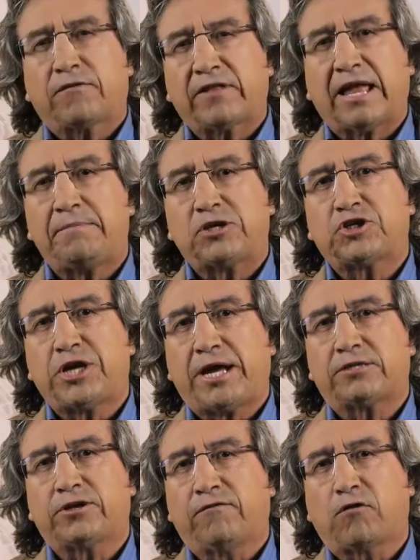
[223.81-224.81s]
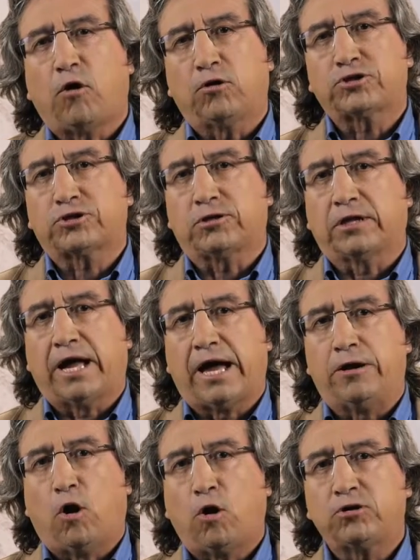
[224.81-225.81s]
of climate change on coastal
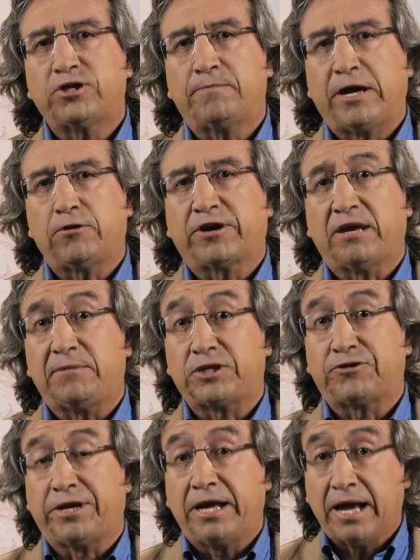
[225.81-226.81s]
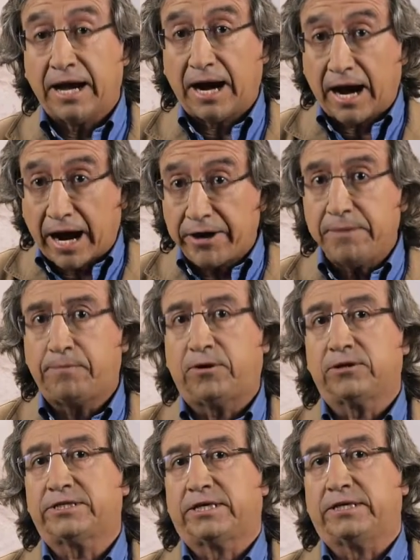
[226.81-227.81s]
and ocean biochemistry are
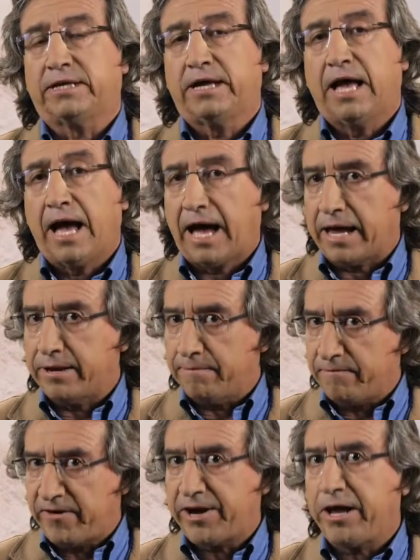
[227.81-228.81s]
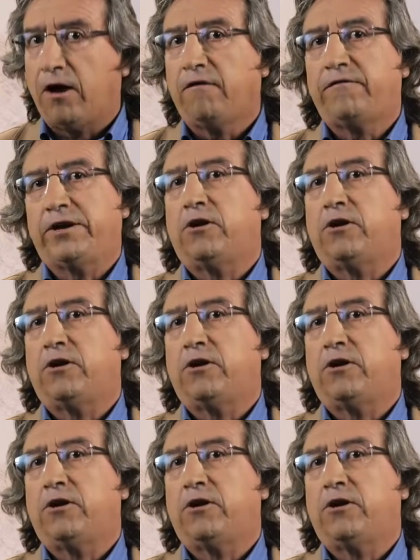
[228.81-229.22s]
important and very often